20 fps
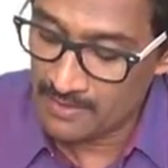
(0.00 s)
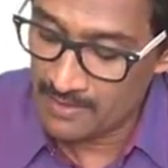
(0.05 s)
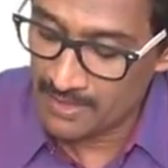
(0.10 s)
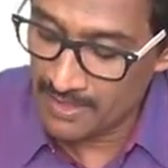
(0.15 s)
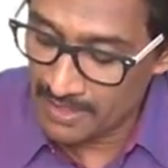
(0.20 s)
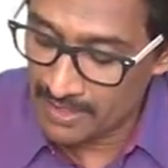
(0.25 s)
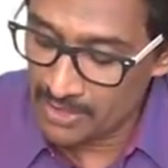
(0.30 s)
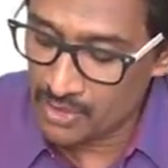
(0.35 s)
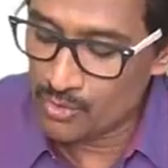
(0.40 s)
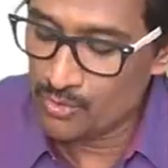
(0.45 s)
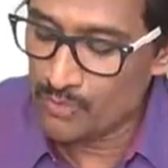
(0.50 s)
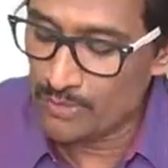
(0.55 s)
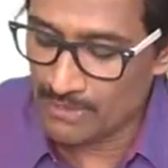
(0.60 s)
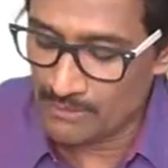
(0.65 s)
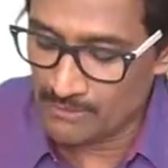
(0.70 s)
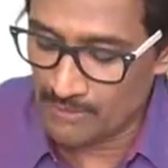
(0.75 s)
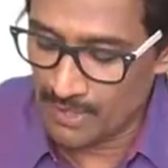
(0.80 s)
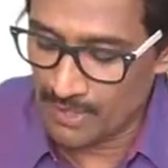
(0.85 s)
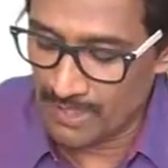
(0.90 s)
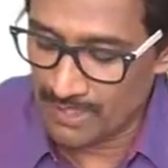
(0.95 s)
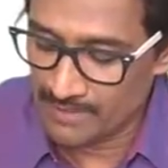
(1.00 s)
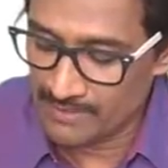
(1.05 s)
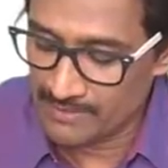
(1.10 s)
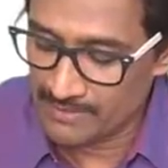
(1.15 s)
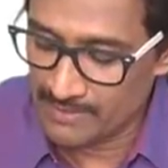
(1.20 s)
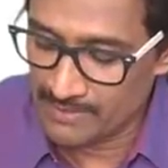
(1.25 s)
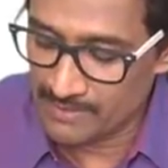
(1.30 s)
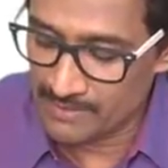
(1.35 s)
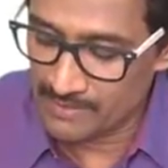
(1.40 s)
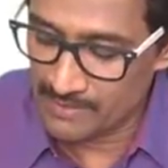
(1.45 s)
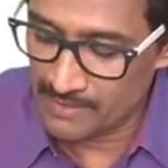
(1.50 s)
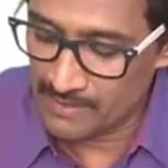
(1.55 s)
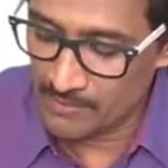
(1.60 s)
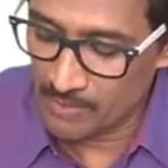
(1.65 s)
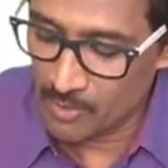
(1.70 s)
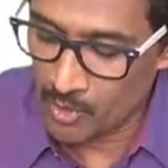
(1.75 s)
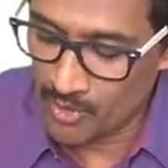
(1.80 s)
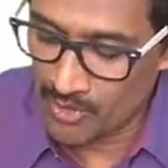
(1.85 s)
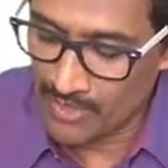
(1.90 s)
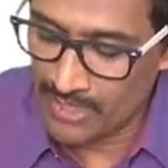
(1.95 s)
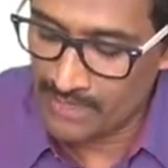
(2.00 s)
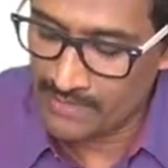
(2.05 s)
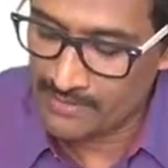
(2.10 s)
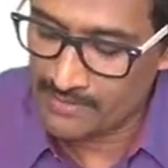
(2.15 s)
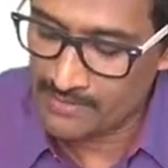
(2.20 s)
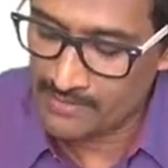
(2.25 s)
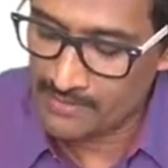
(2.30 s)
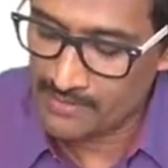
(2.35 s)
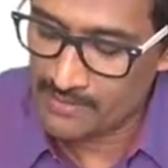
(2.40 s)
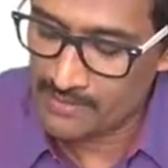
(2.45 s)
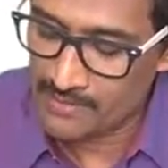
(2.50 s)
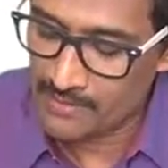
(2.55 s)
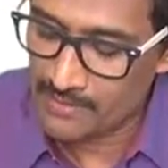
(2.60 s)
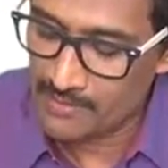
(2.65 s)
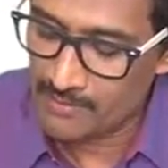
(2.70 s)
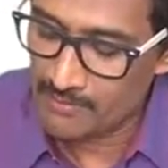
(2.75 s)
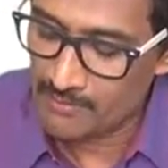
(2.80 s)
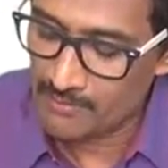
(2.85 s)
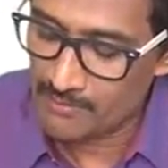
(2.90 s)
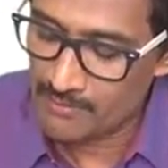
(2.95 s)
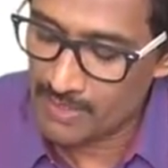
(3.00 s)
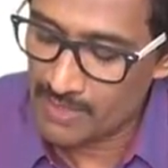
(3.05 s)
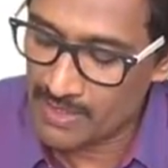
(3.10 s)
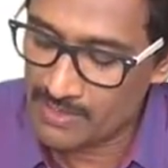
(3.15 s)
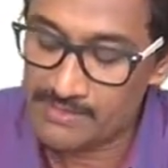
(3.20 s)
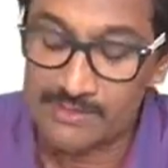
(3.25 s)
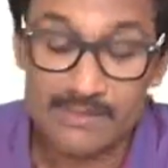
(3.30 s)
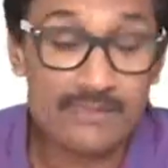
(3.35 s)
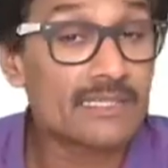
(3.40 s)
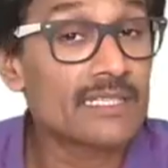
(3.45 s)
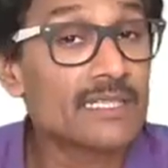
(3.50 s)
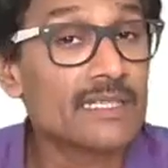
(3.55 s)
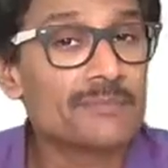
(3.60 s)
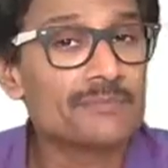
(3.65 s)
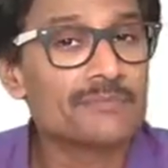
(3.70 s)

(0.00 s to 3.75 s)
into 1 by x, that is upon x plus c.